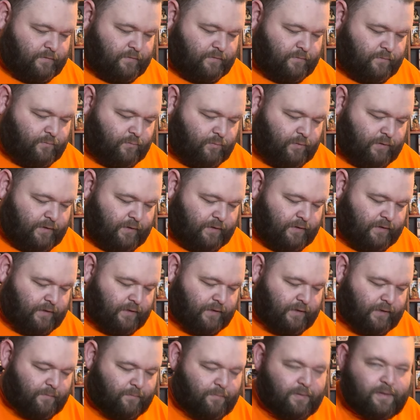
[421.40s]
We got
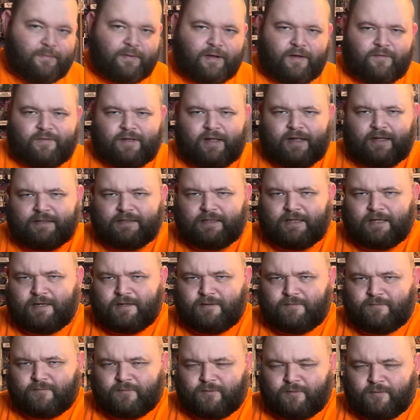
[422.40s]
a Be My
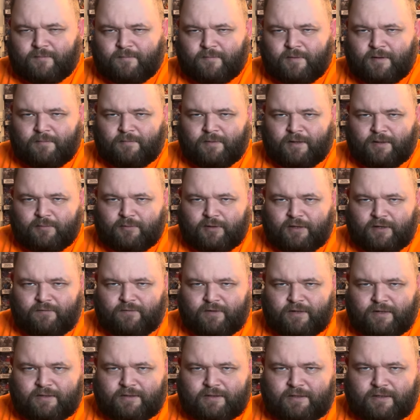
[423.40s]
Valentine from My Bloody
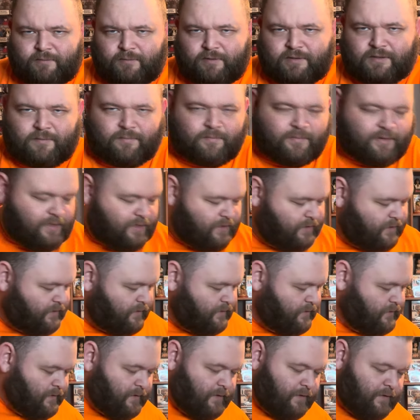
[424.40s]
Valentine. We got the Miner.
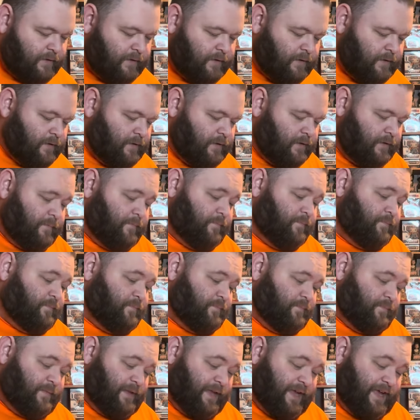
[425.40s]

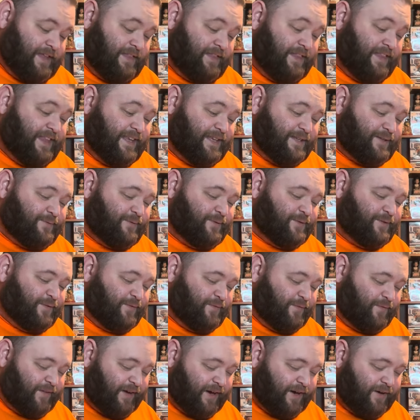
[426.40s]
This one's
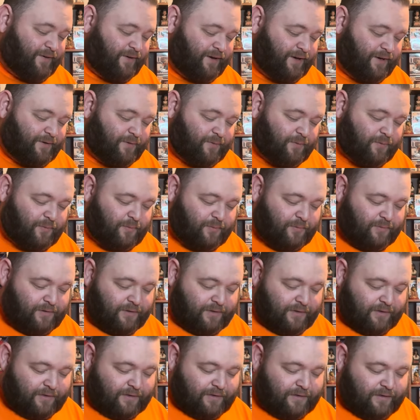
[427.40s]
very cool.
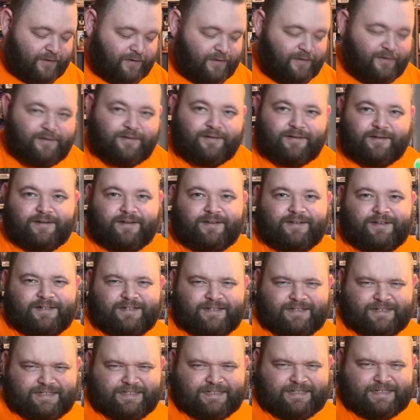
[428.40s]
Got a
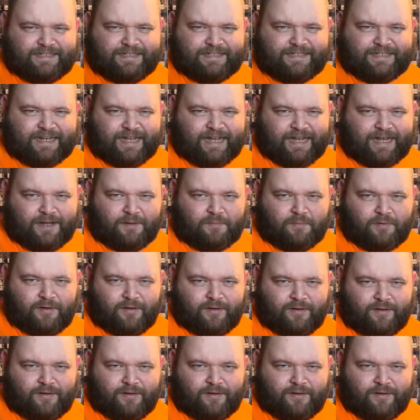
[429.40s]
Stab.